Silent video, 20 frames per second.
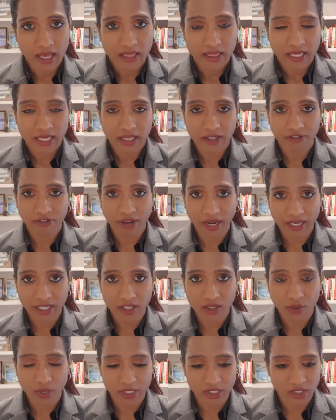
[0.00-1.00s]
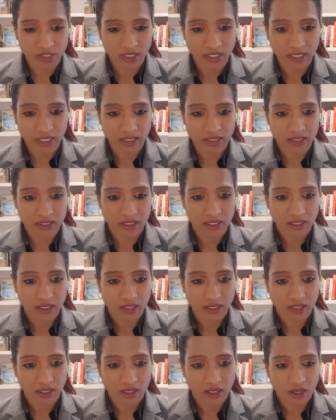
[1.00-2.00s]
Then the final question is,
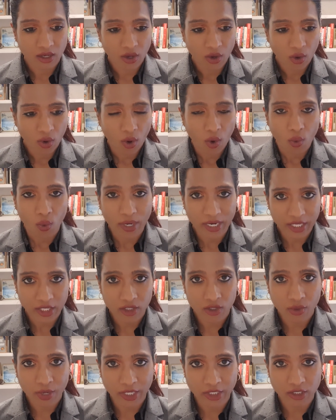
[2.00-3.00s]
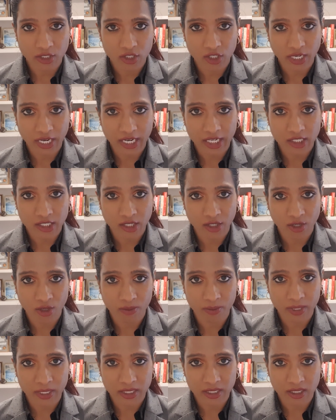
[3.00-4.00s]
what are you going to change in your
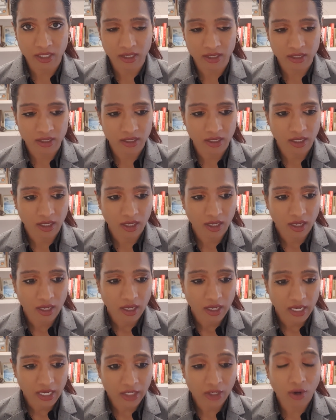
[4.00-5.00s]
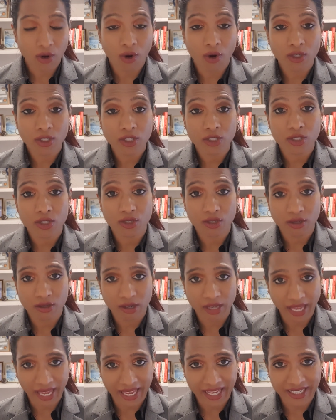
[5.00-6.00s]
business in order to
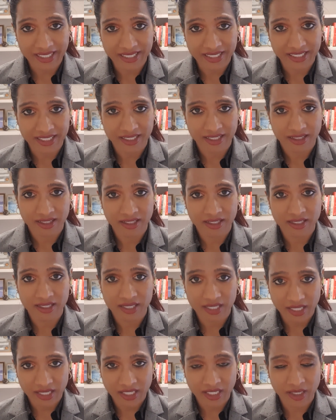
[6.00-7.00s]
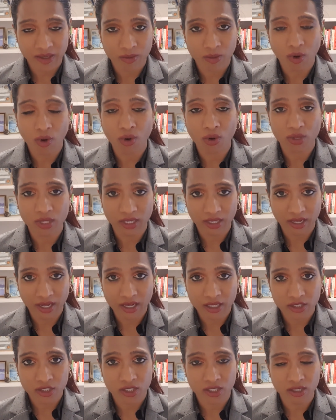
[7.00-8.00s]
create this team or the
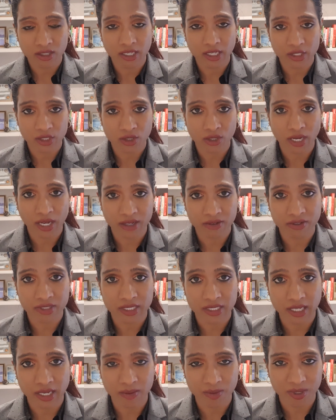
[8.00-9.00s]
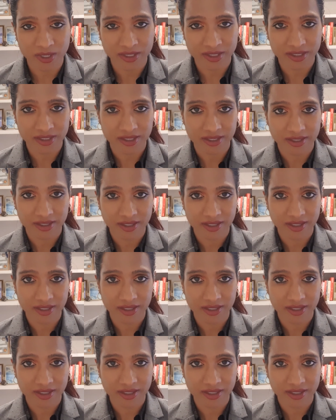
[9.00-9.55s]
culture that you have established?